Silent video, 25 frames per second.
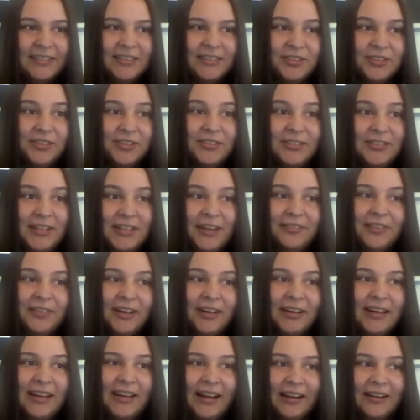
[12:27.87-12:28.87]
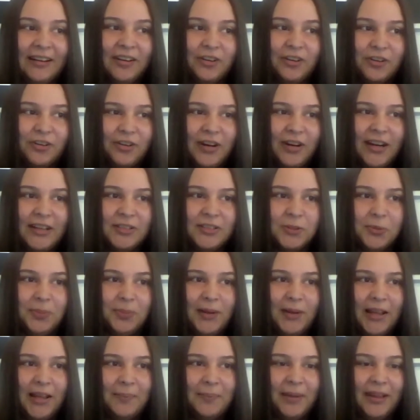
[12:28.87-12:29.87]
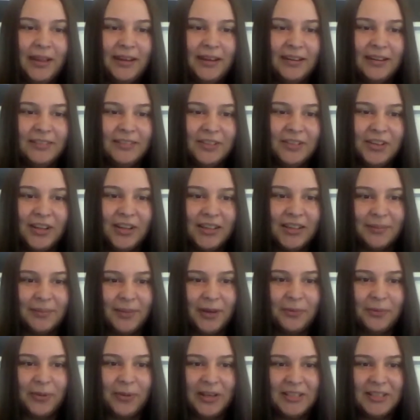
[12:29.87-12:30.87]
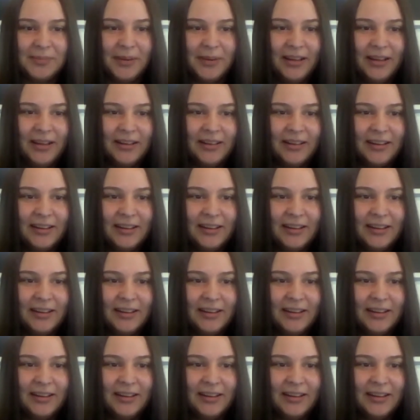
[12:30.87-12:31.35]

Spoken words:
So definitely like a crate or playpen, you get them at Westpac.